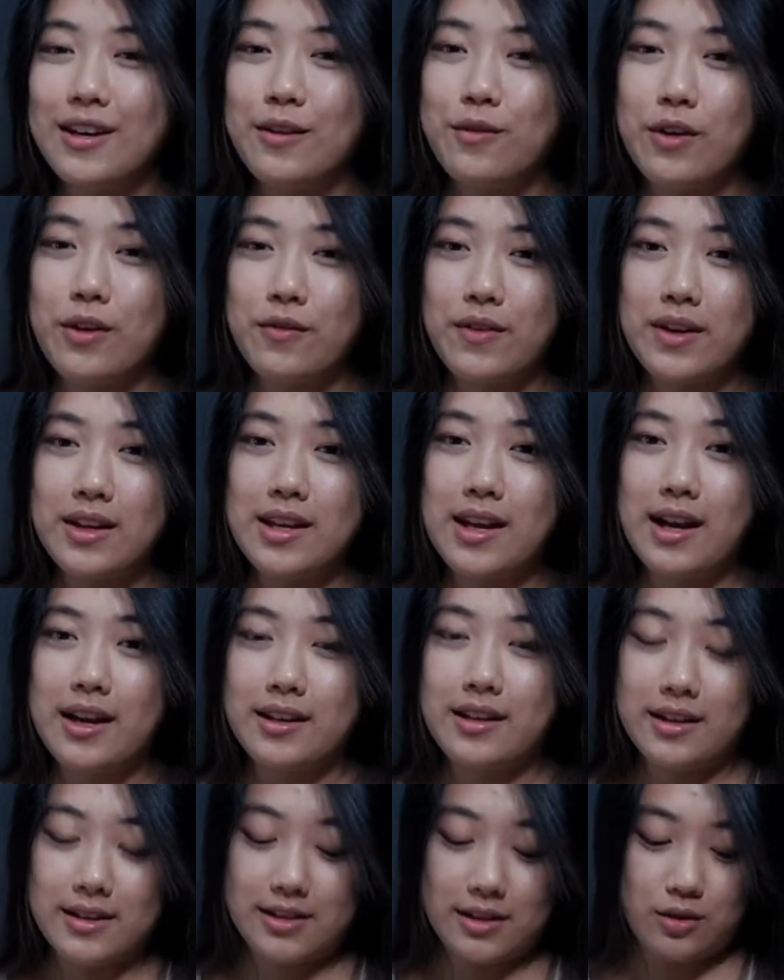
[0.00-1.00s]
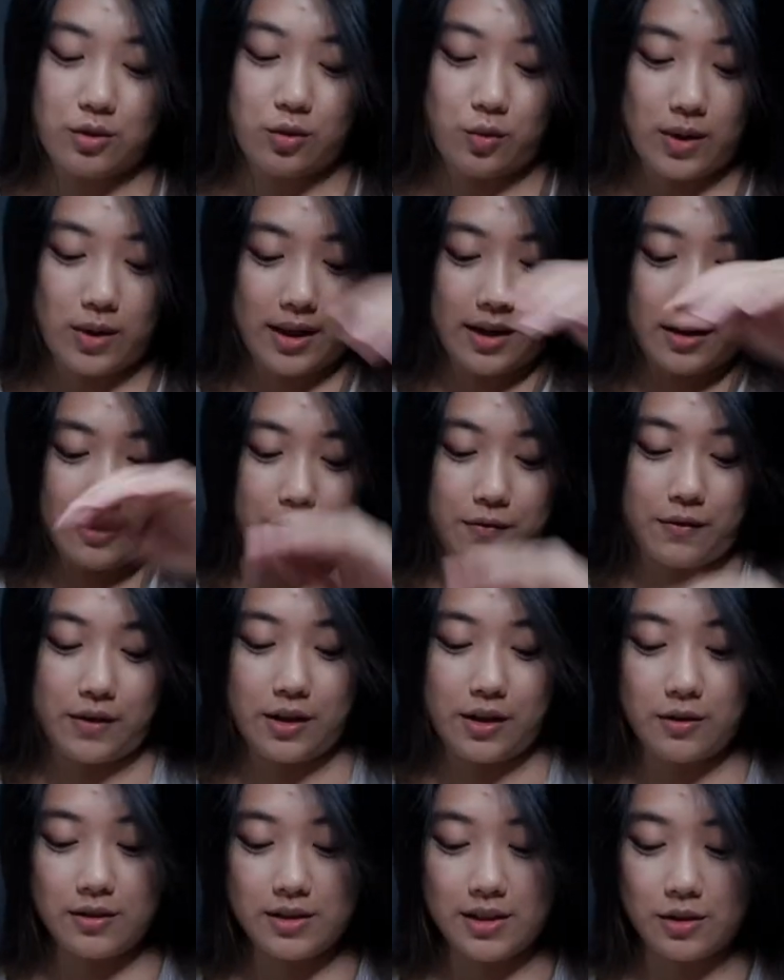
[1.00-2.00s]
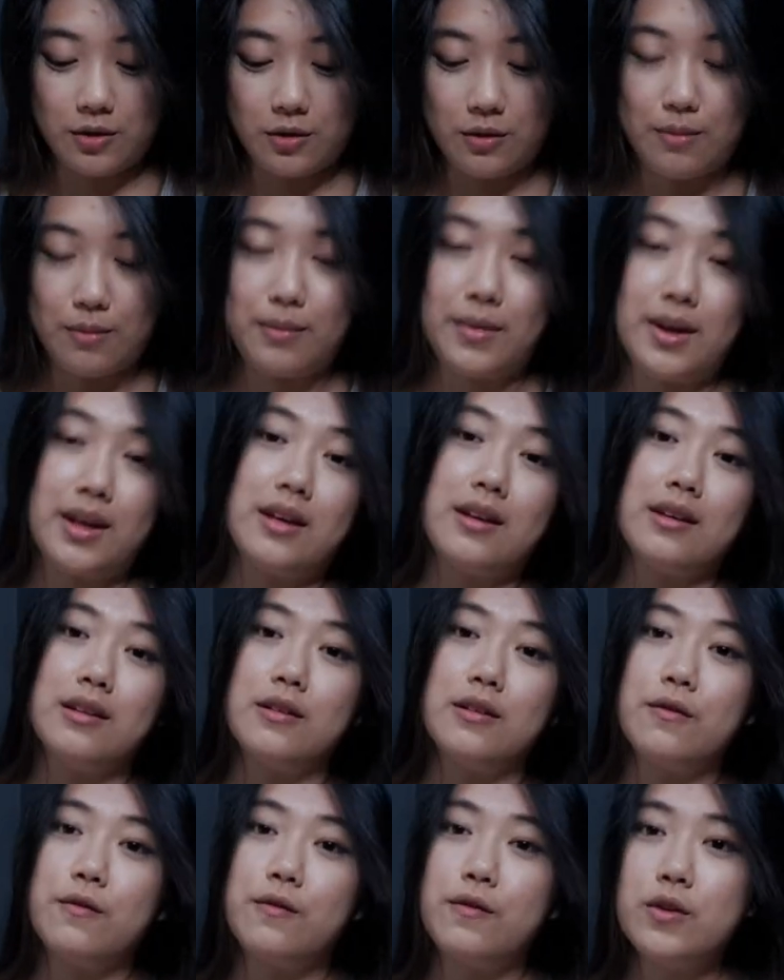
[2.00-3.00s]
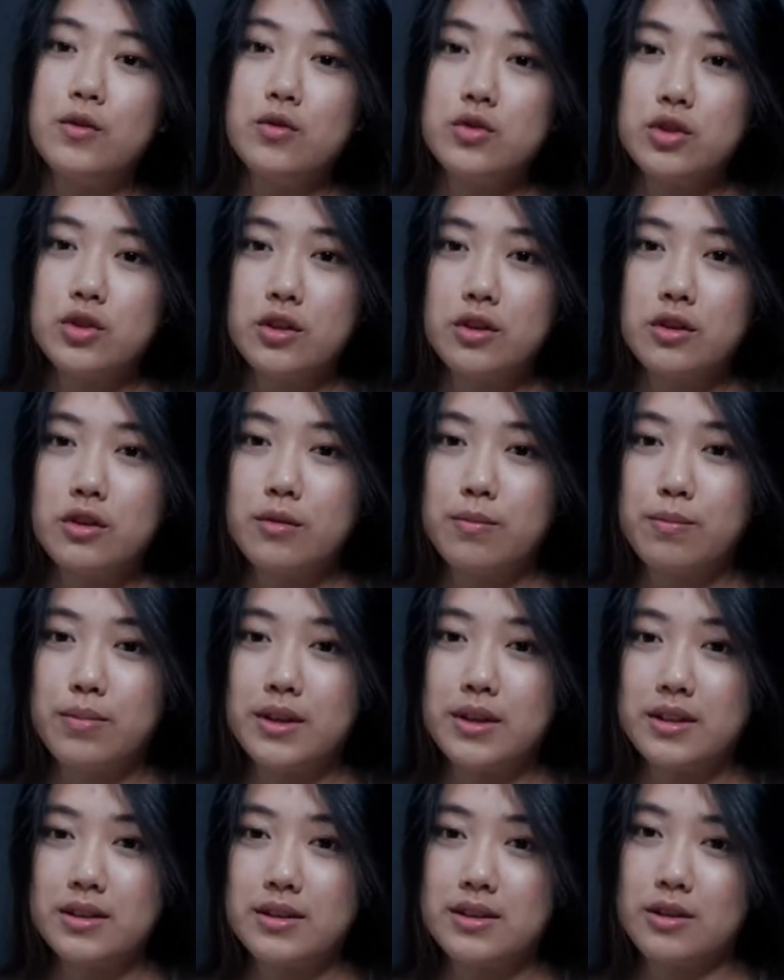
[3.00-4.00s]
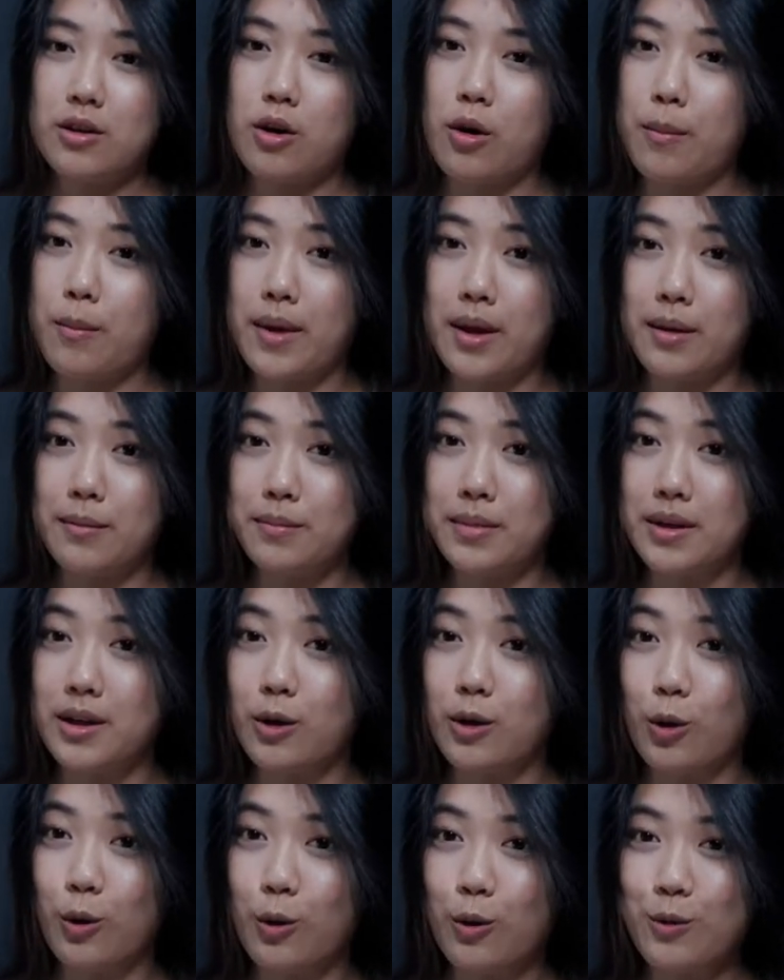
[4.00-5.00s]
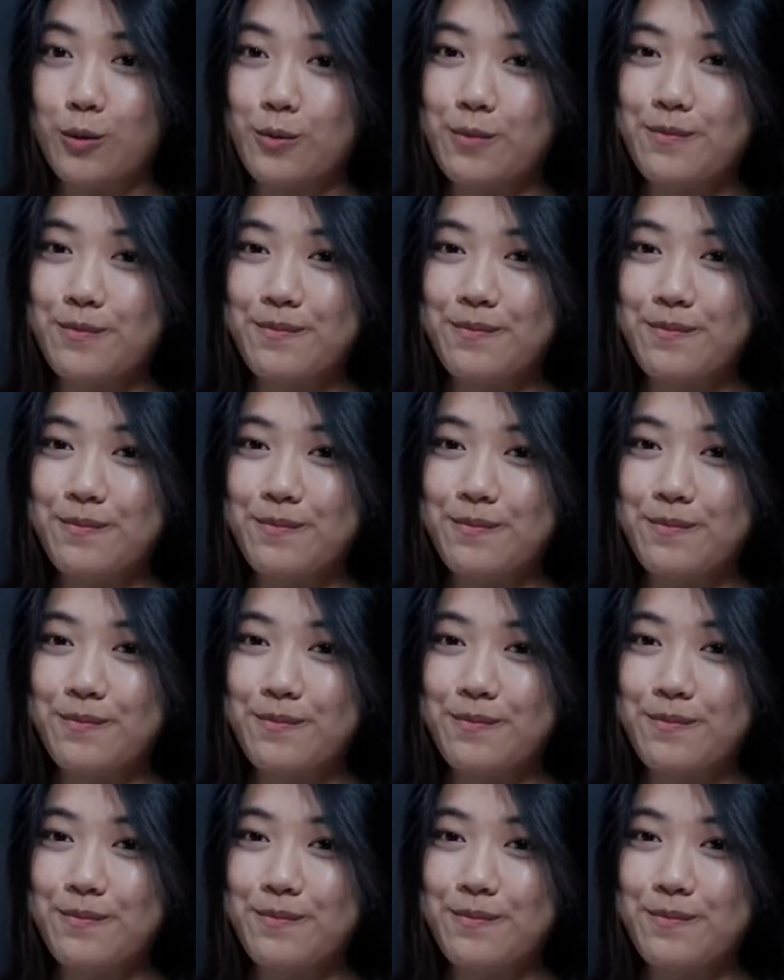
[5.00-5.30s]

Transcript: If you have any ideas as to what kind of videos I should make in the future, please comment below.